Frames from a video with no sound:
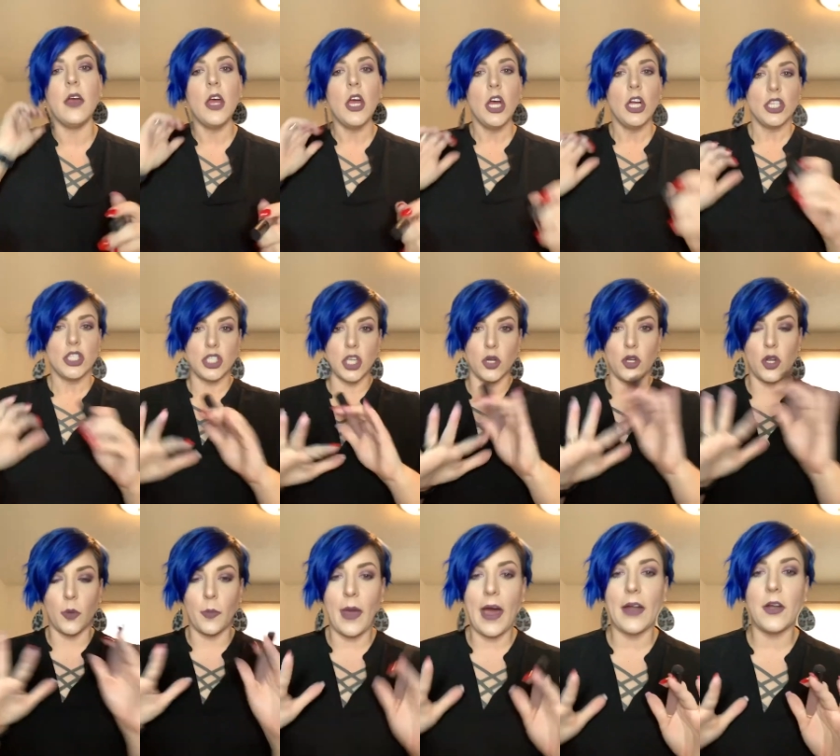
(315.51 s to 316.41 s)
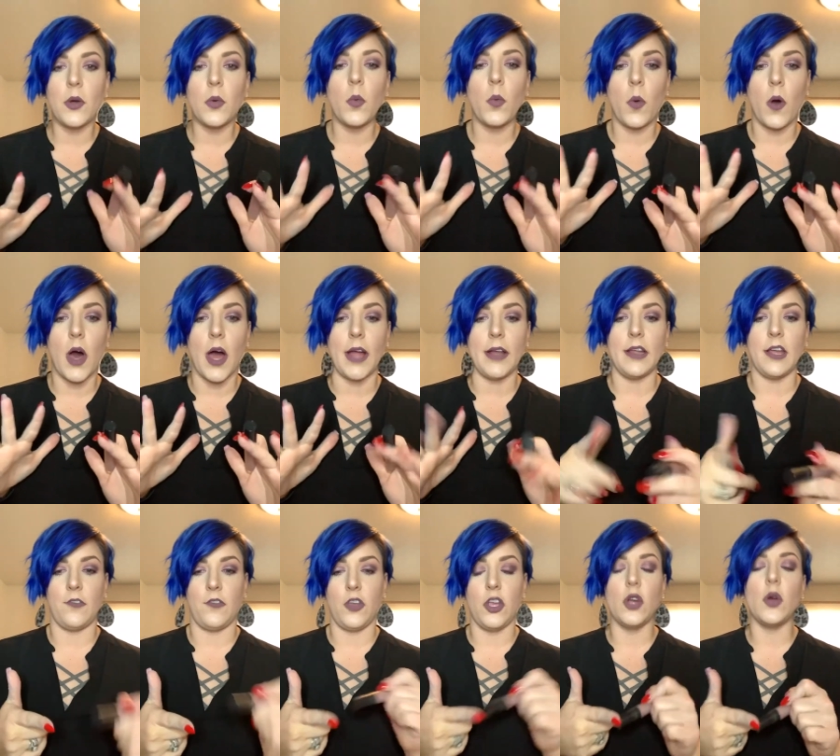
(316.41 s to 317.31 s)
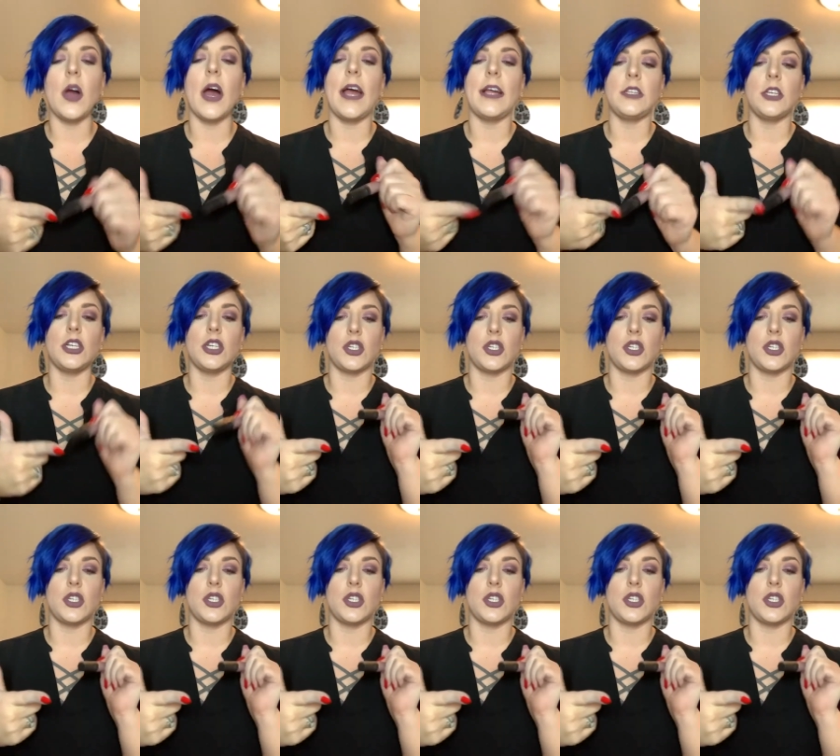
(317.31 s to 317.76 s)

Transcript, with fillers: So no matter what, if you guys are